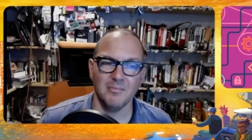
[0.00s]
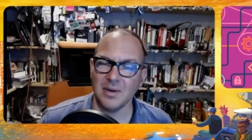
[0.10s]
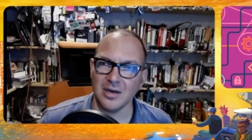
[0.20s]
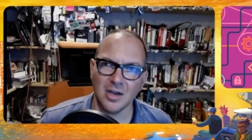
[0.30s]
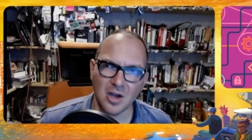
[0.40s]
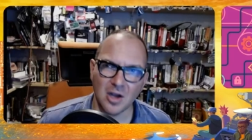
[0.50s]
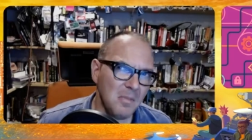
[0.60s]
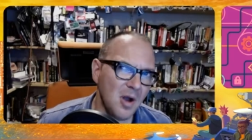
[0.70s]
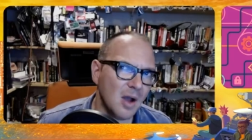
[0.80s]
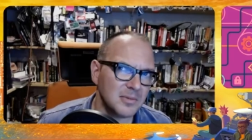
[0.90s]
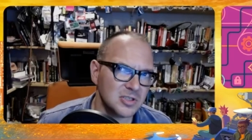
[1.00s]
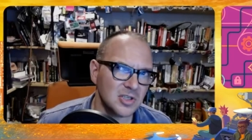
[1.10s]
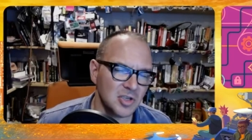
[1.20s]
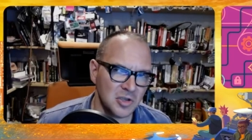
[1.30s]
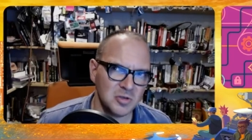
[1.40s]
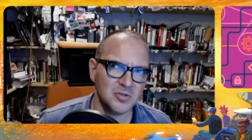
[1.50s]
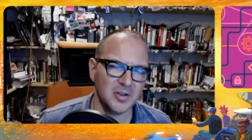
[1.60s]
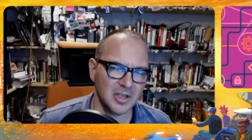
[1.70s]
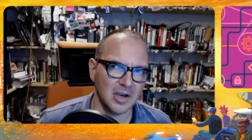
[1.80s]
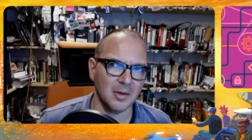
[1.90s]
But ComCom is
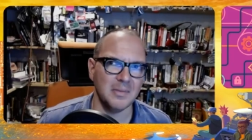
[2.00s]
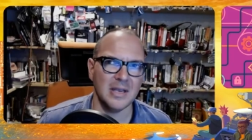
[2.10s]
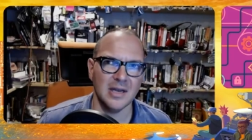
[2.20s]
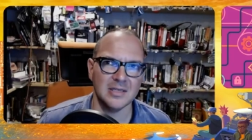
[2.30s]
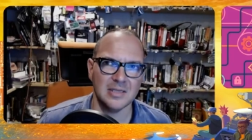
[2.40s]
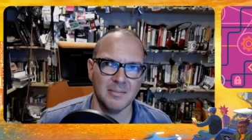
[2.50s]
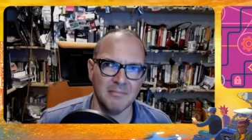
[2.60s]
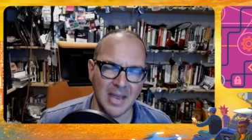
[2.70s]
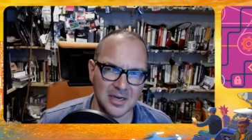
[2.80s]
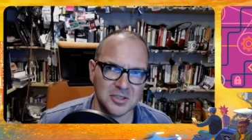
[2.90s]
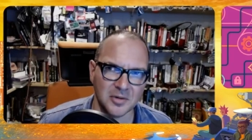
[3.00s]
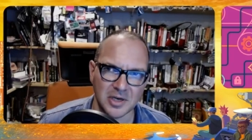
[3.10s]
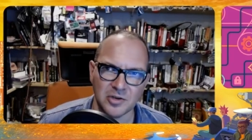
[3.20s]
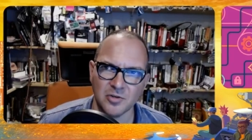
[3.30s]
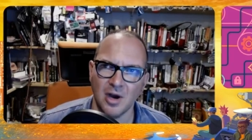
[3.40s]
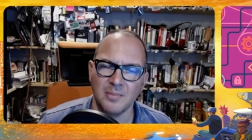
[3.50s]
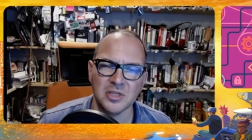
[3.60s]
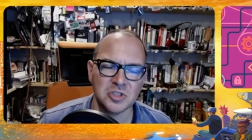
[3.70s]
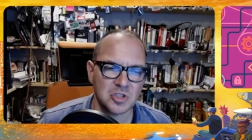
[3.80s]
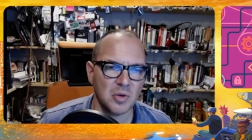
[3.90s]
useful here because mandatory interop
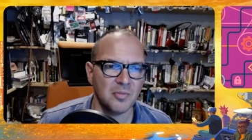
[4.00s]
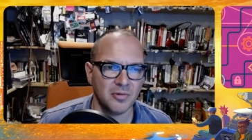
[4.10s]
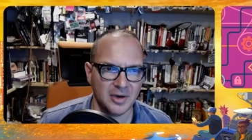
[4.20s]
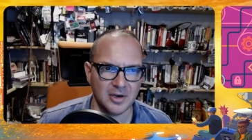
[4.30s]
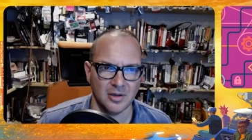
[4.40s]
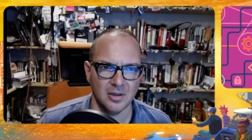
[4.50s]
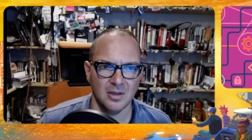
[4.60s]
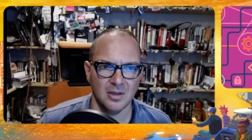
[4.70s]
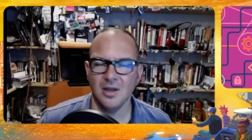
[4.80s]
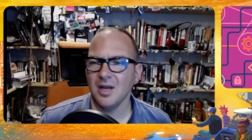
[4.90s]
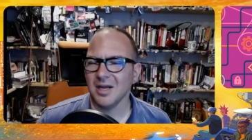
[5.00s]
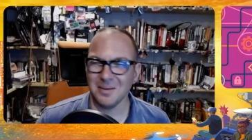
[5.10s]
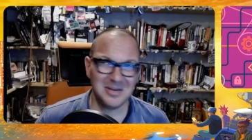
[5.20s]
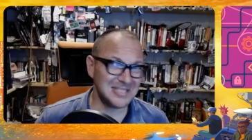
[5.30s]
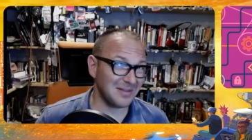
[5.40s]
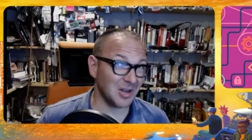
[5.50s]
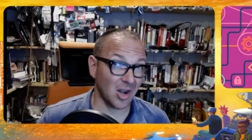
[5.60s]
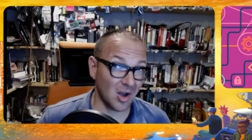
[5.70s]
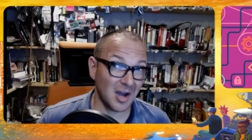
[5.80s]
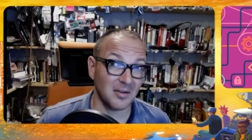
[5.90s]
is so brittle. Companies have a
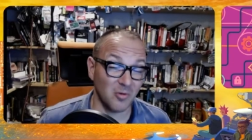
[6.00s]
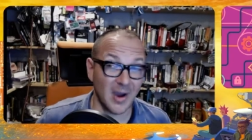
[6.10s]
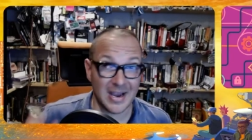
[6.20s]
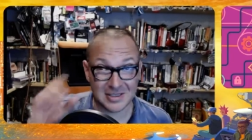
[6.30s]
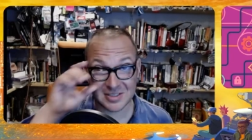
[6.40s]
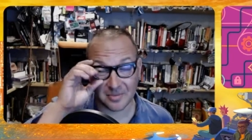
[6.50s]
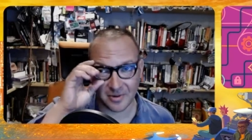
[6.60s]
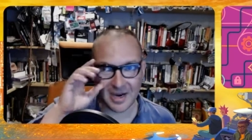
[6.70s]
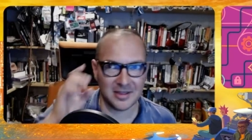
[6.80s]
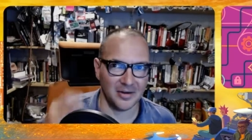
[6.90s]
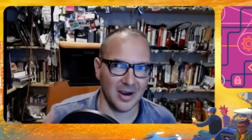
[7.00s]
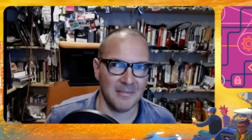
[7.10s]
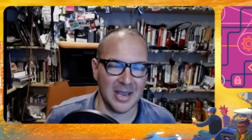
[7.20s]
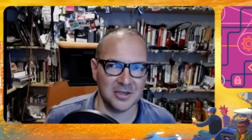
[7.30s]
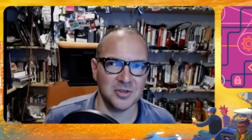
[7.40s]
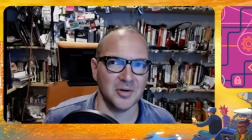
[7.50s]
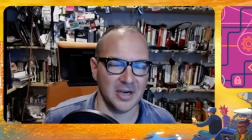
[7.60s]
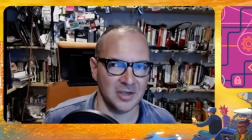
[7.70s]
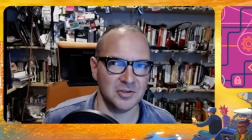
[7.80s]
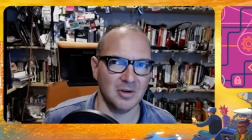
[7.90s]
lot of ways to break their
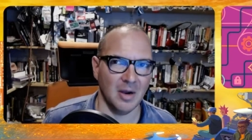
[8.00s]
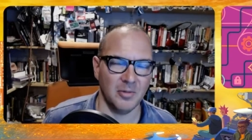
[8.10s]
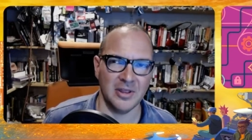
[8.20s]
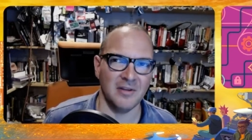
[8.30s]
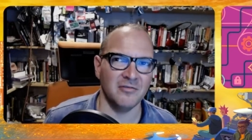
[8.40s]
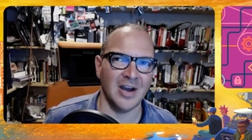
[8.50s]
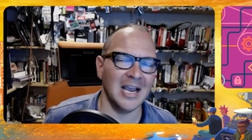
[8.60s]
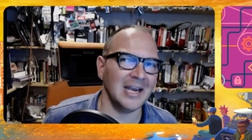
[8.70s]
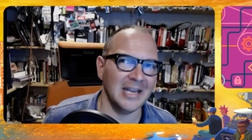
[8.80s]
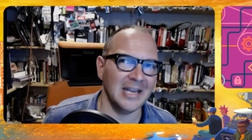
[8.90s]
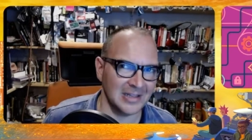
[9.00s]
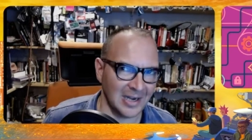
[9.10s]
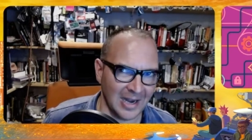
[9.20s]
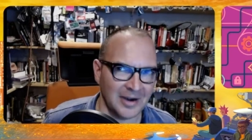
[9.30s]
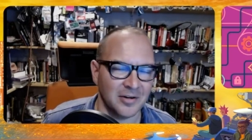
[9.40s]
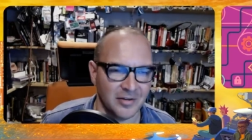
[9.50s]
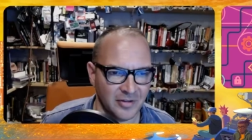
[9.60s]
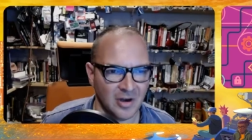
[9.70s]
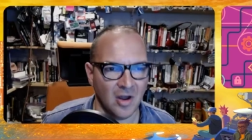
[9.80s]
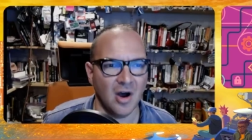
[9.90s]
mandatory interop without violating the letter of
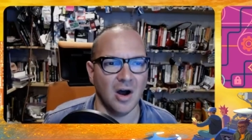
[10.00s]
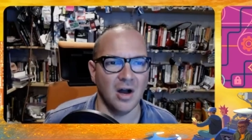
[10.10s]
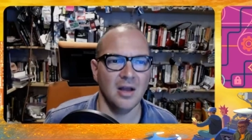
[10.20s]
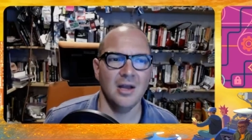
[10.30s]
the law.